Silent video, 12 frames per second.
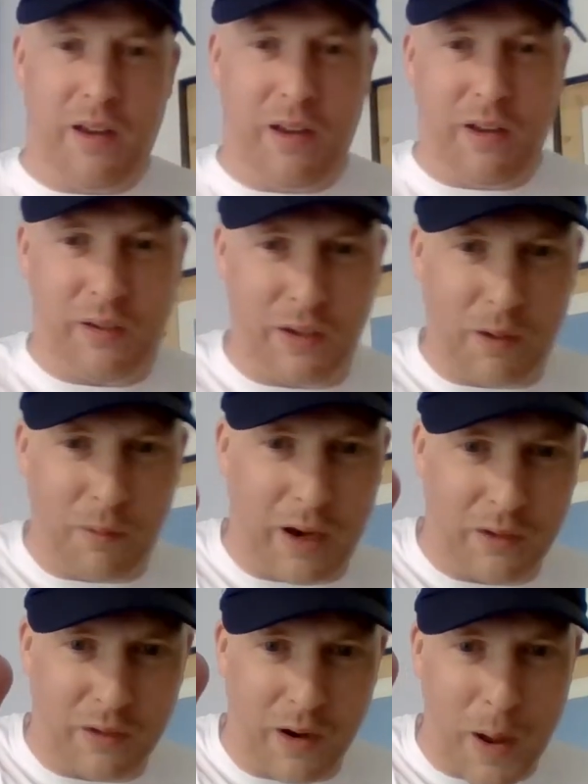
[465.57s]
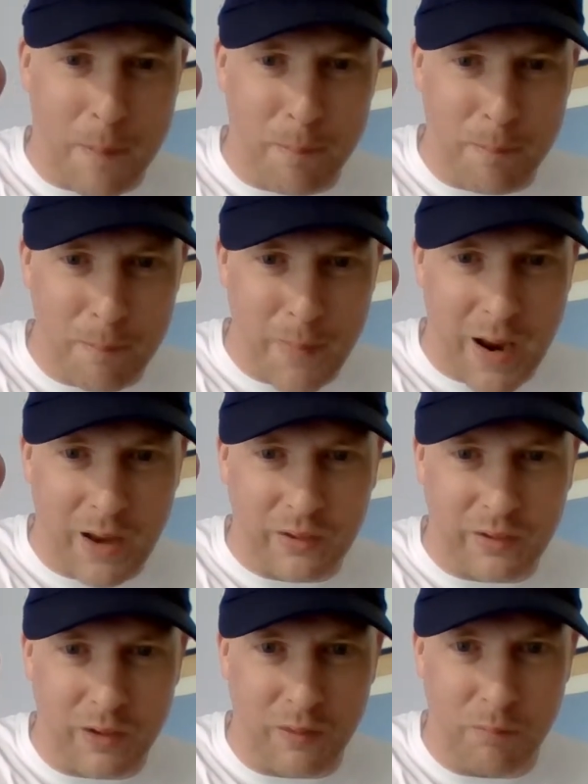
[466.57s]
See the way it's got a
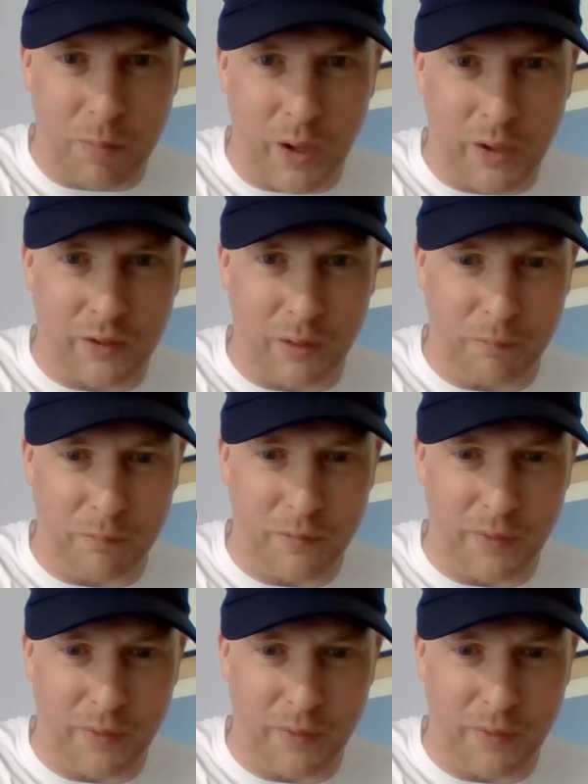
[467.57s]
massive bottom,